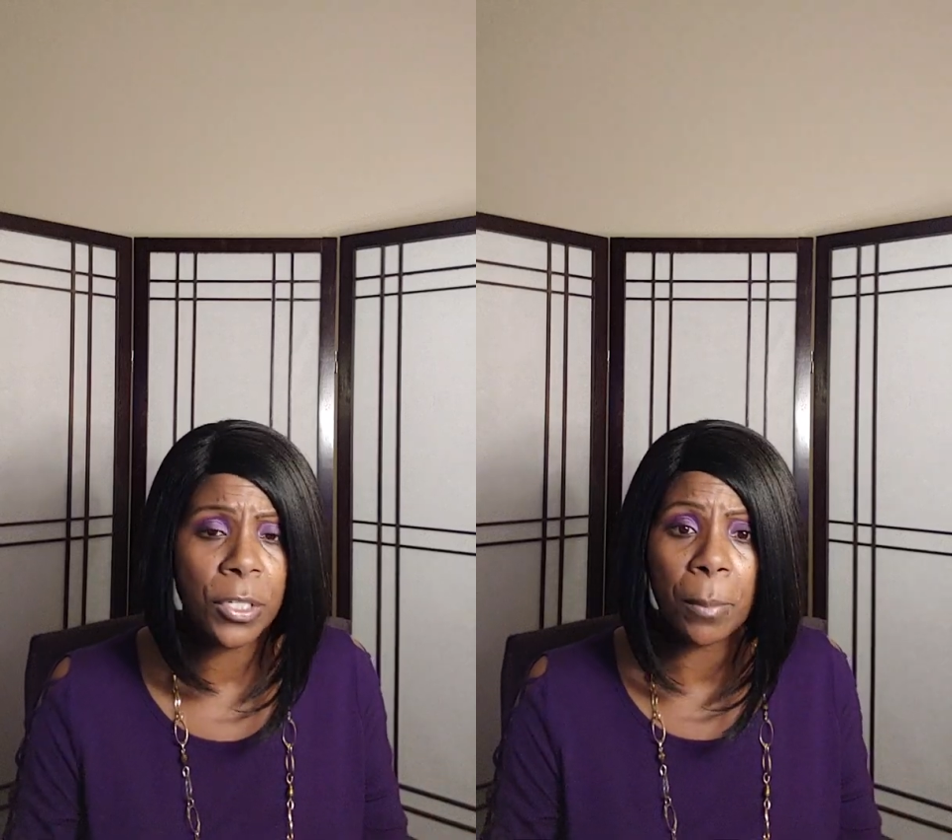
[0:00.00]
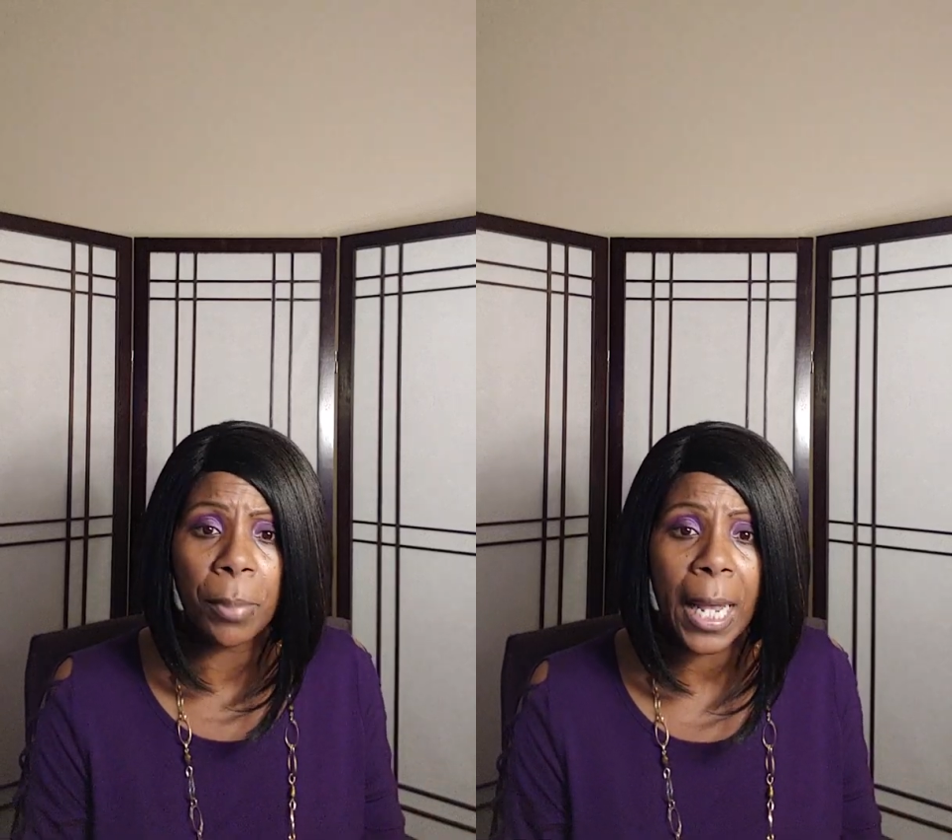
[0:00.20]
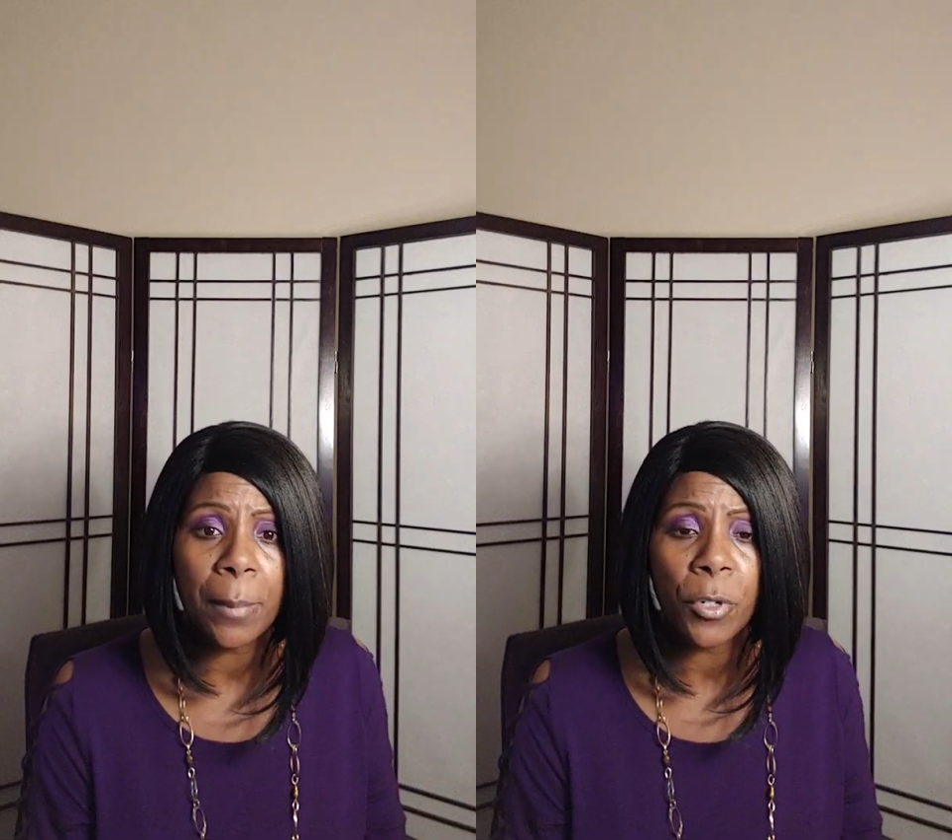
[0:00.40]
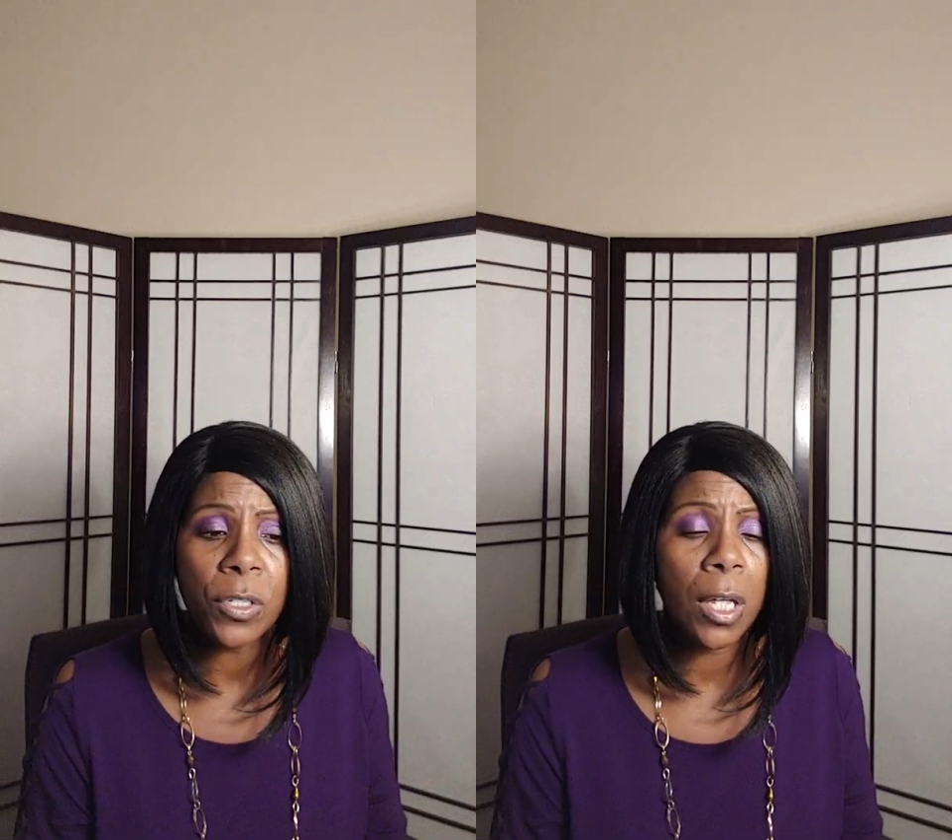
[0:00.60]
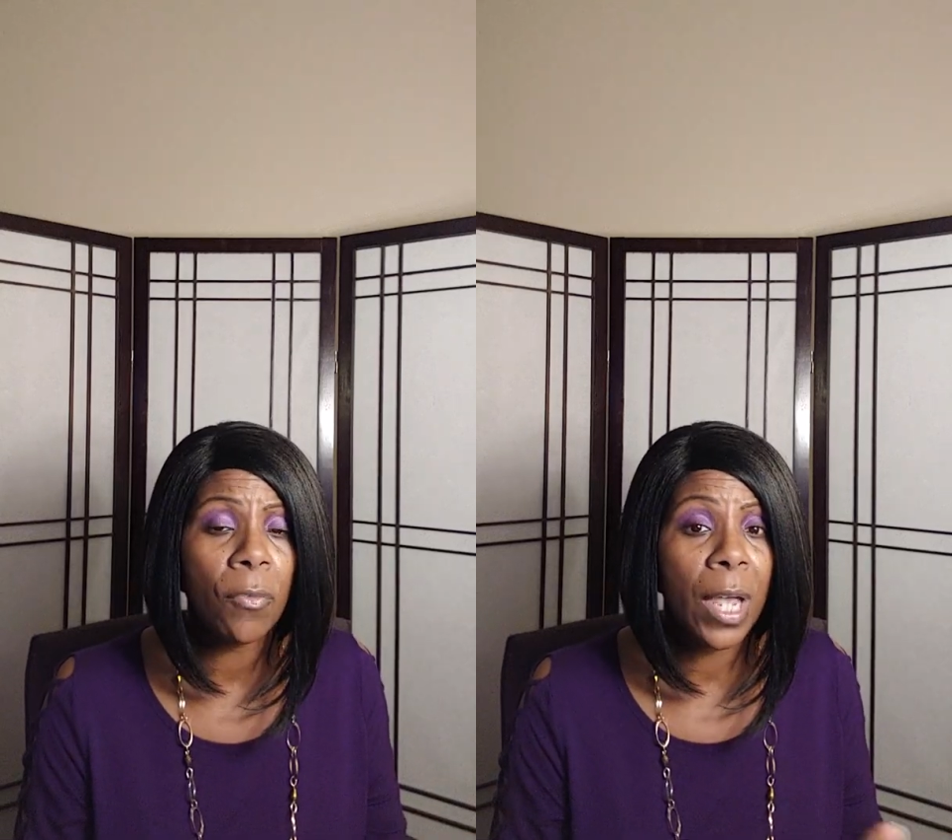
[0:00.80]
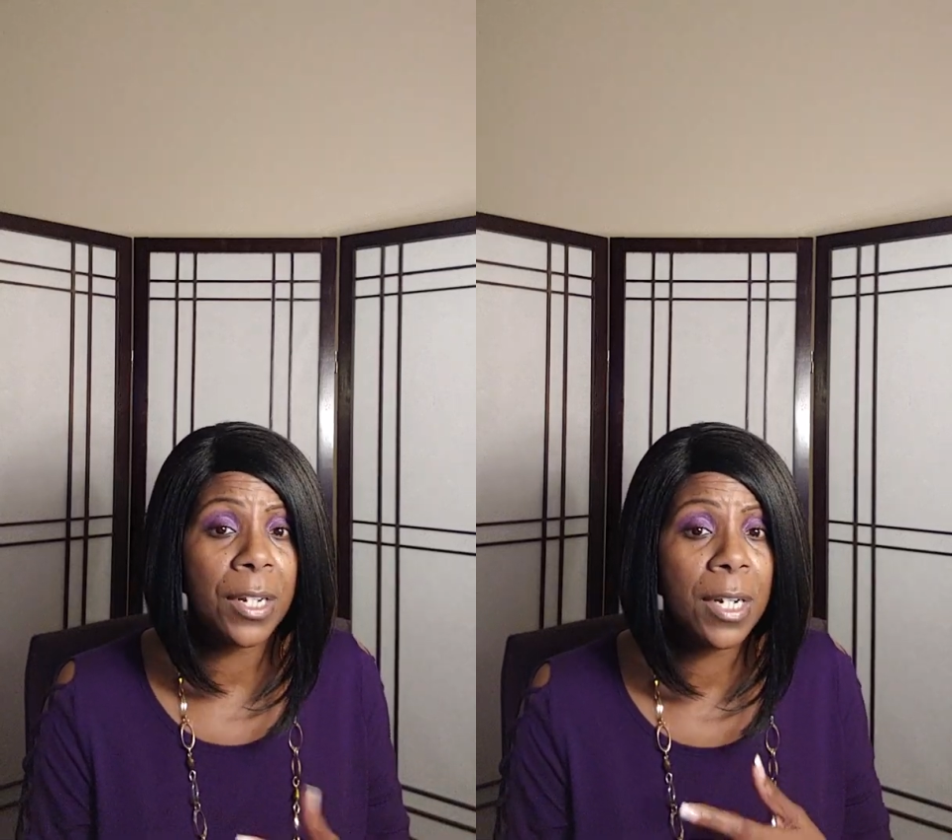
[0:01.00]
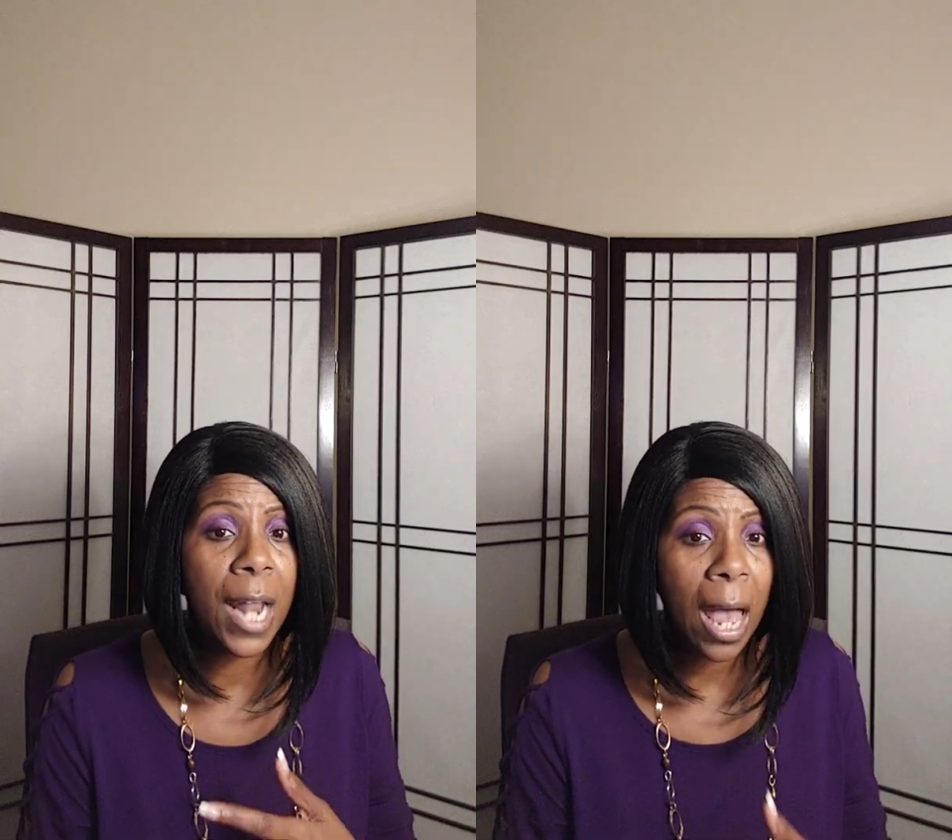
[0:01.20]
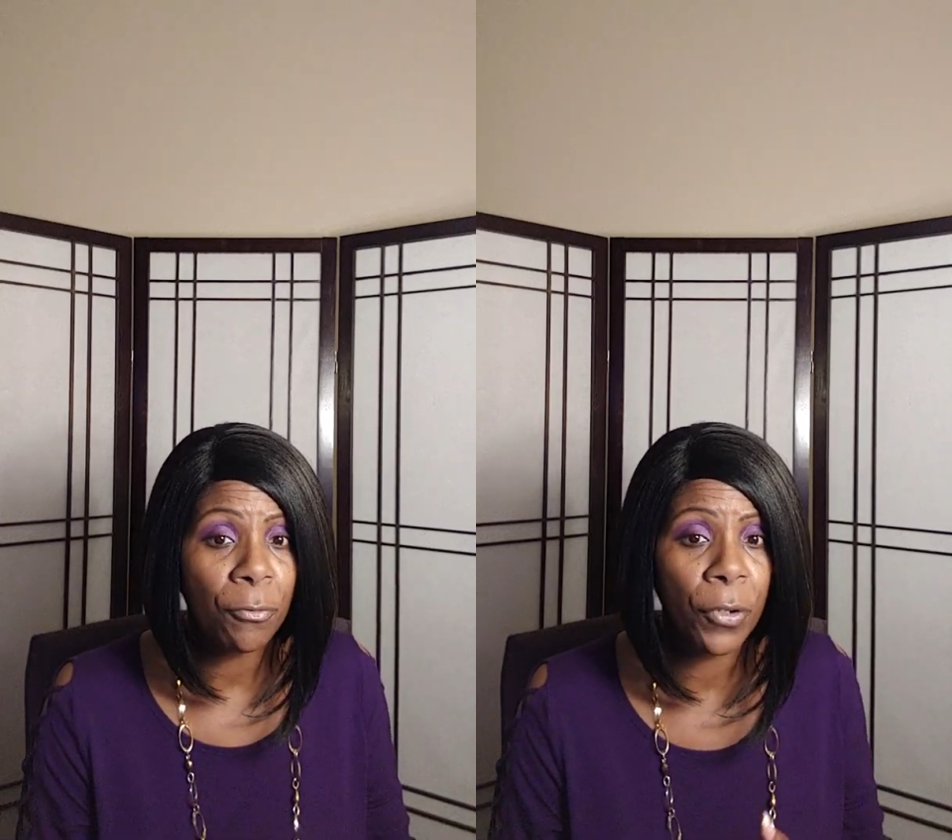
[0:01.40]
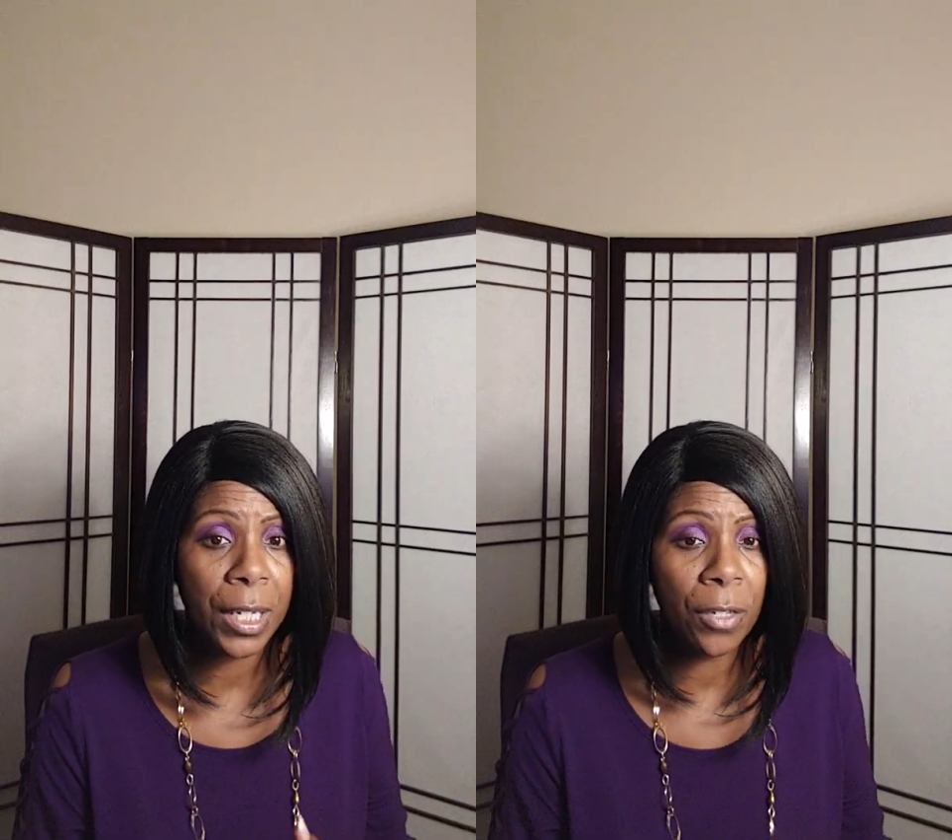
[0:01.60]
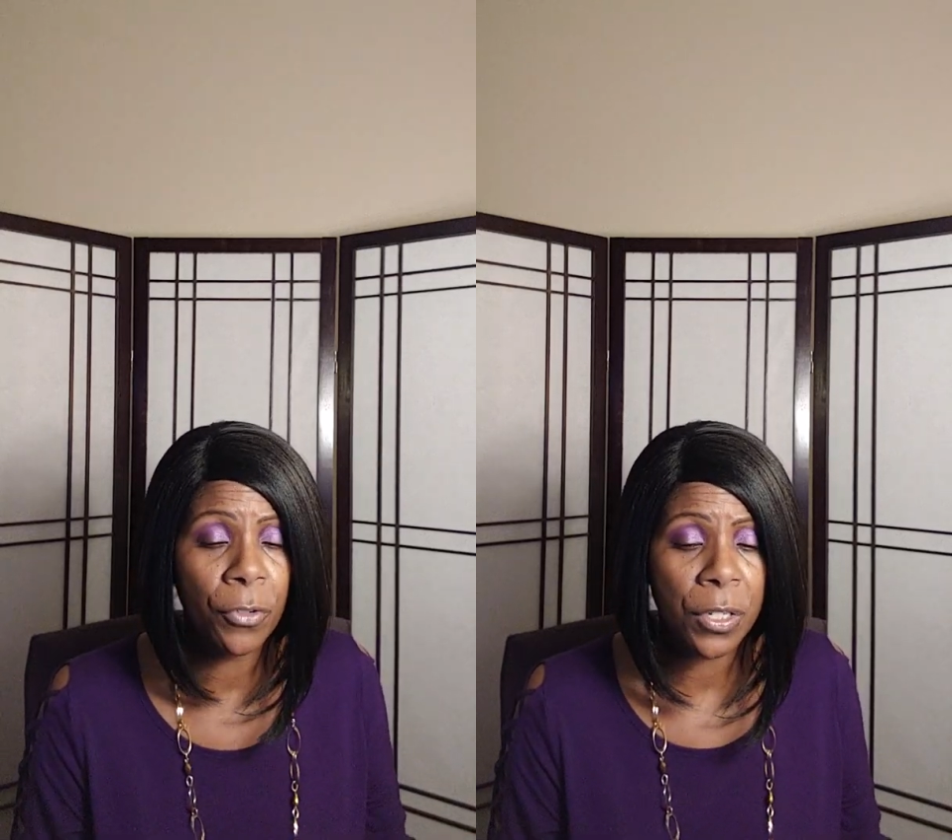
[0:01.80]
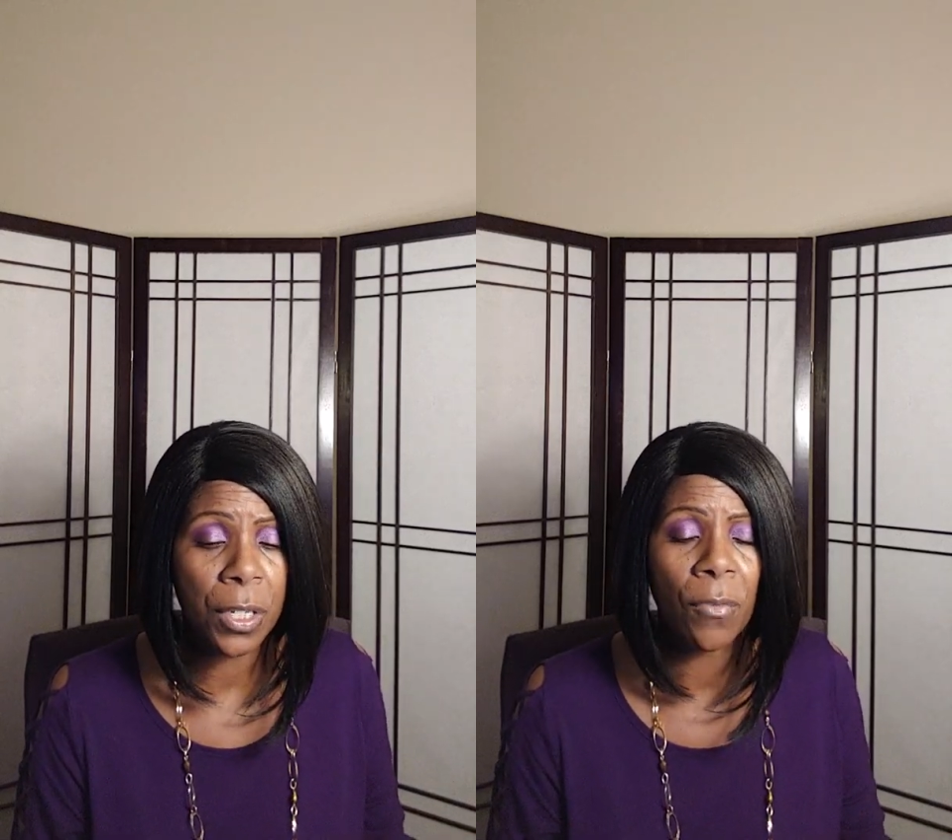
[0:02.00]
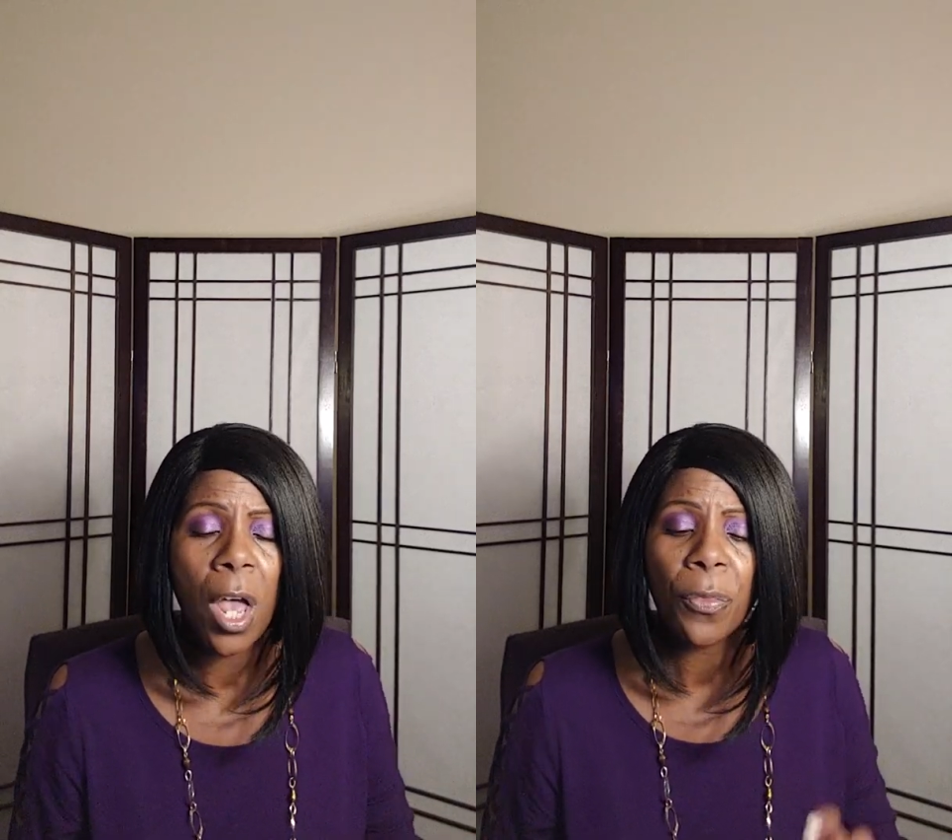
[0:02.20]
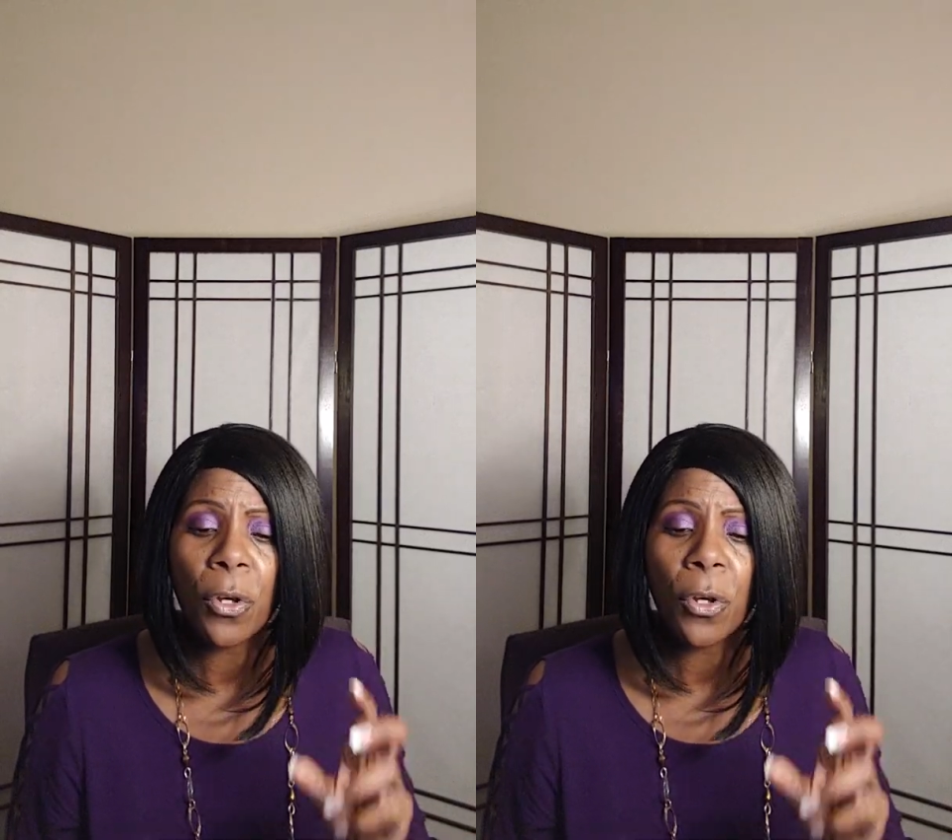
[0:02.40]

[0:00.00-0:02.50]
to blame yourself and to not forgive yourself.